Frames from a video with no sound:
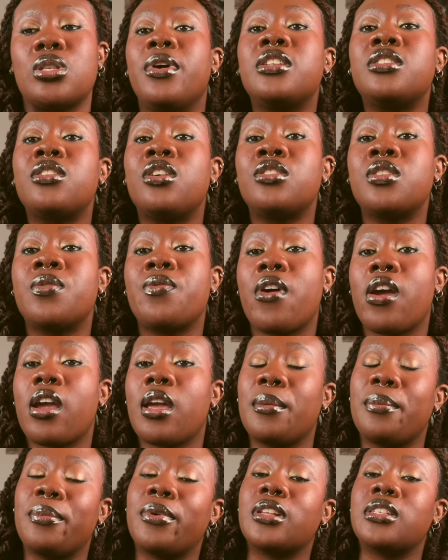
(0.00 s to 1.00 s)
But it's also very
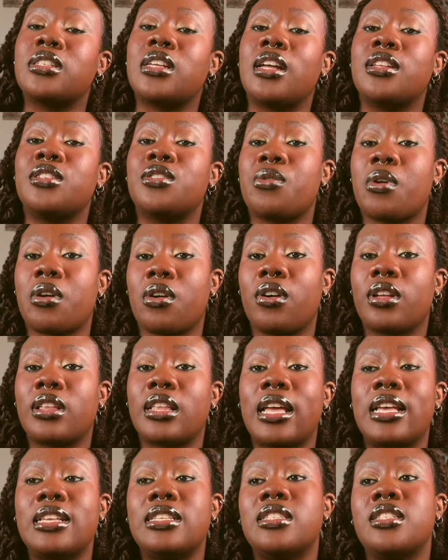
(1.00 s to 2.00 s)
important to
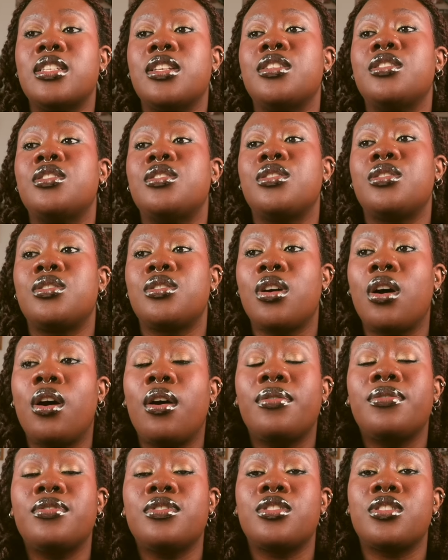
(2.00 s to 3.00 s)
recognize the
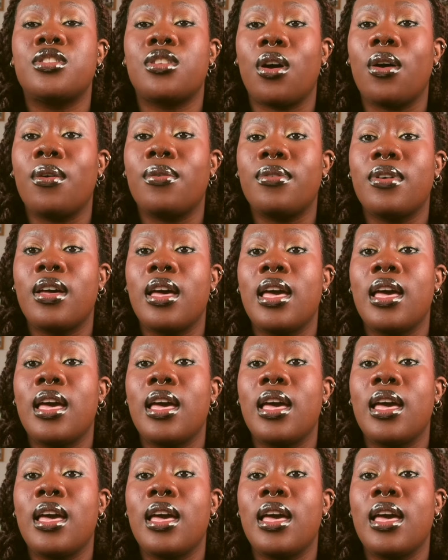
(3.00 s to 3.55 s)
tough stuff